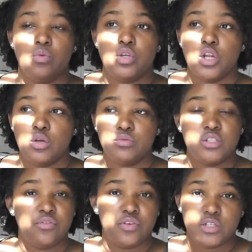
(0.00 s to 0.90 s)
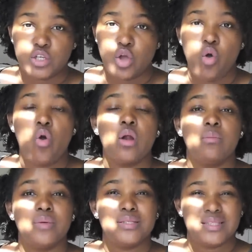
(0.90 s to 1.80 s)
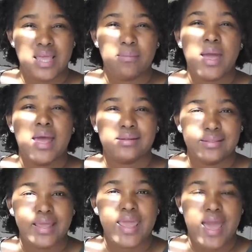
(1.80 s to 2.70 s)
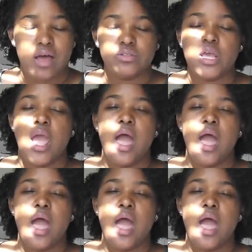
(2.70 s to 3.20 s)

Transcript: you know different decor but same kind of layout